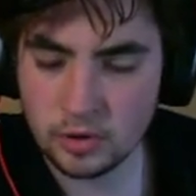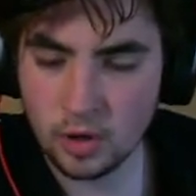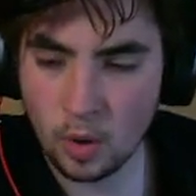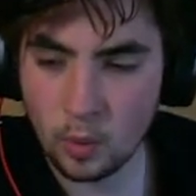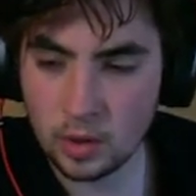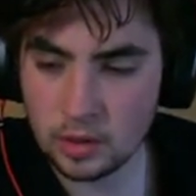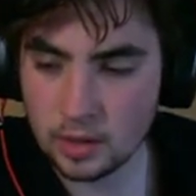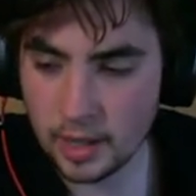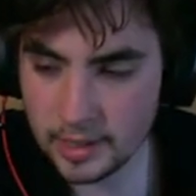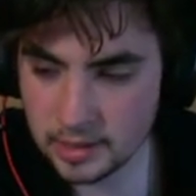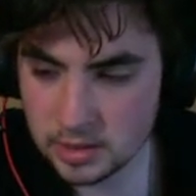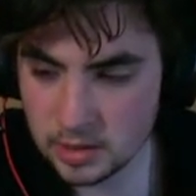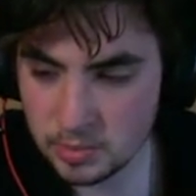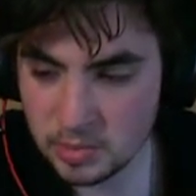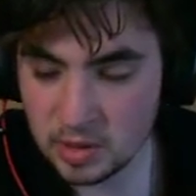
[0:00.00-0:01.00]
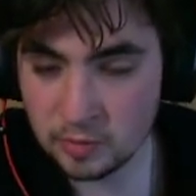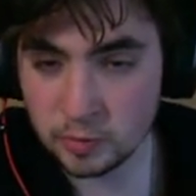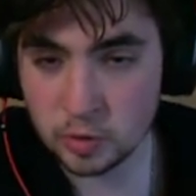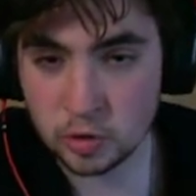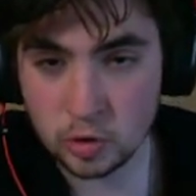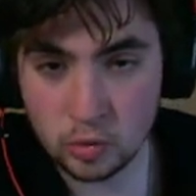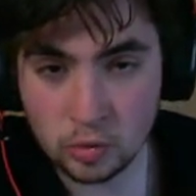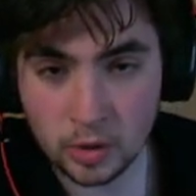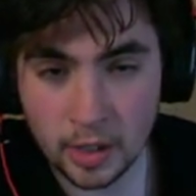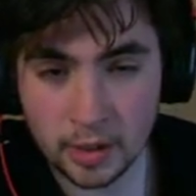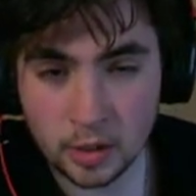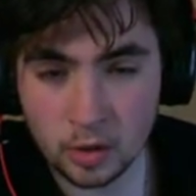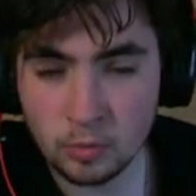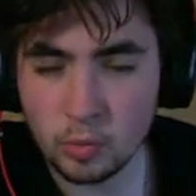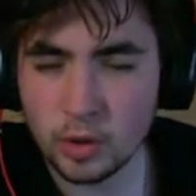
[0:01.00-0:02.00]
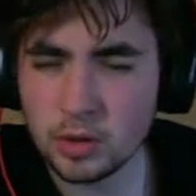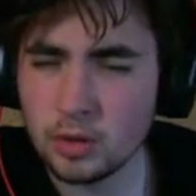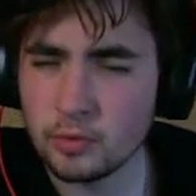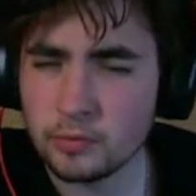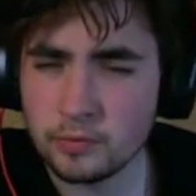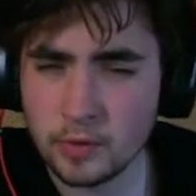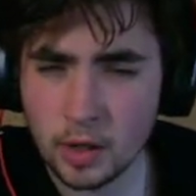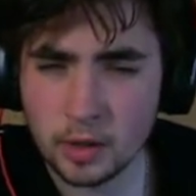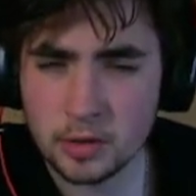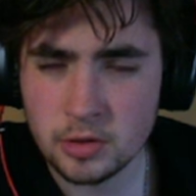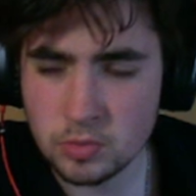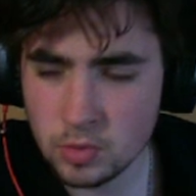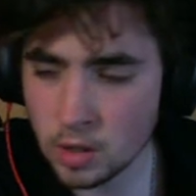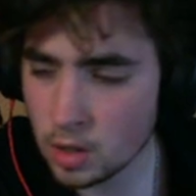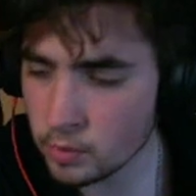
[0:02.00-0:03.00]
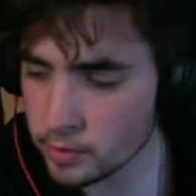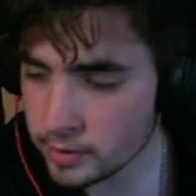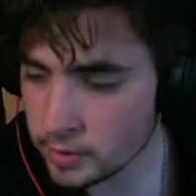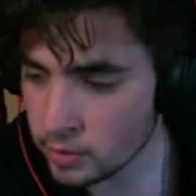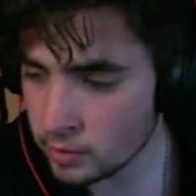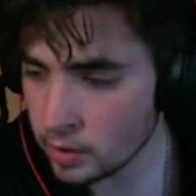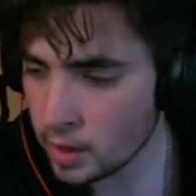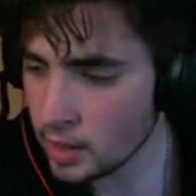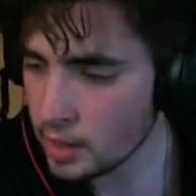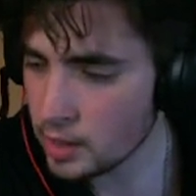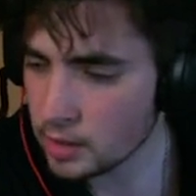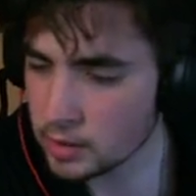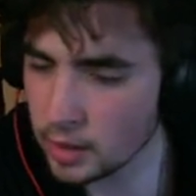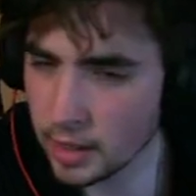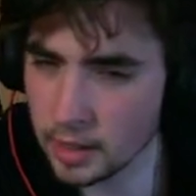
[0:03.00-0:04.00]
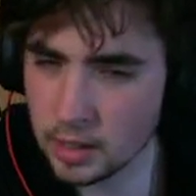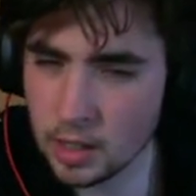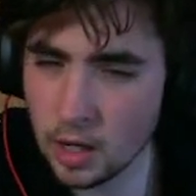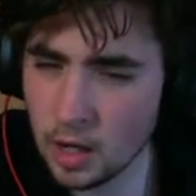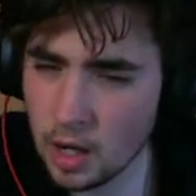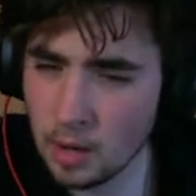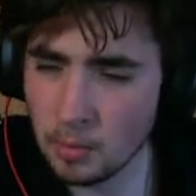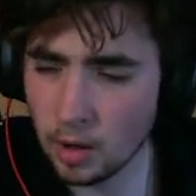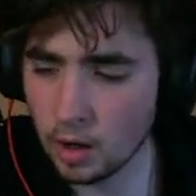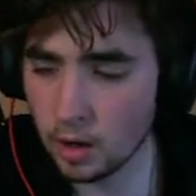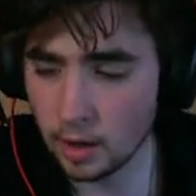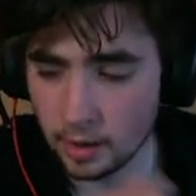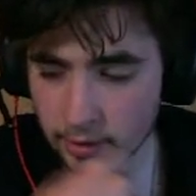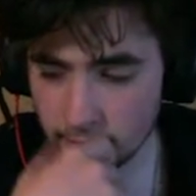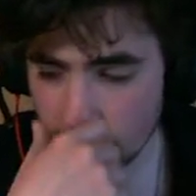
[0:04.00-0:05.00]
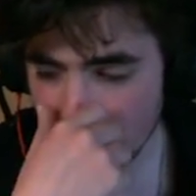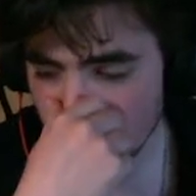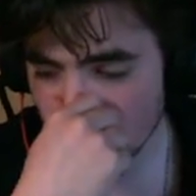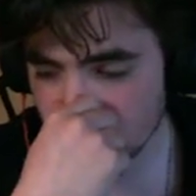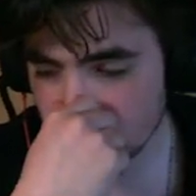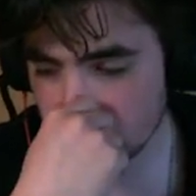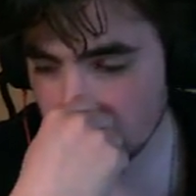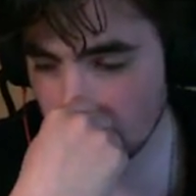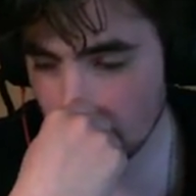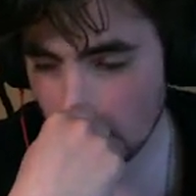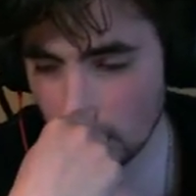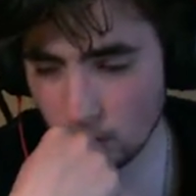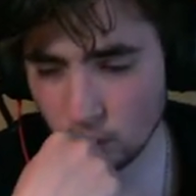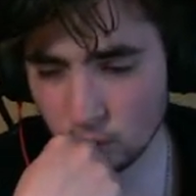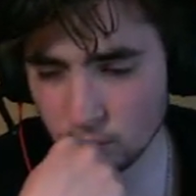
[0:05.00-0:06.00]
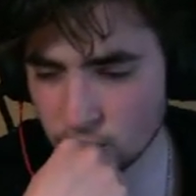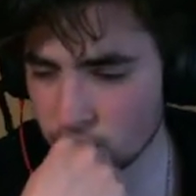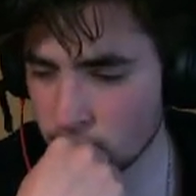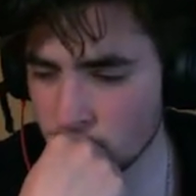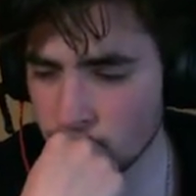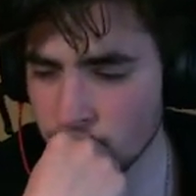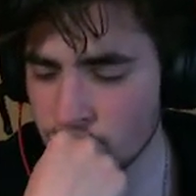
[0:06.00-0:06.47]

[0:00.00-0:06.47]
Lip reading: No one likes them. If you do like them, what the fuck is wrong with you? Like, come on. They are terrible.